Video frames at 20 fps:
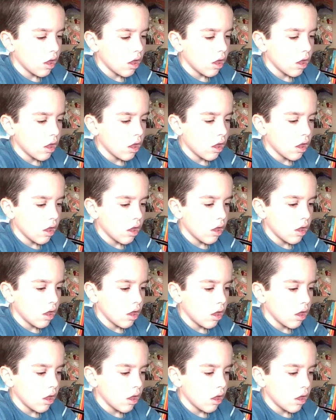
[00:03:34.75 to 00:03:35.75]

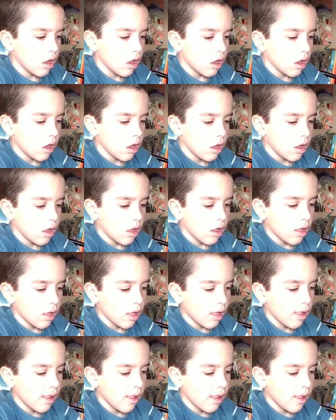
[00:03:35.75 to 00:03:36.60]
(silence)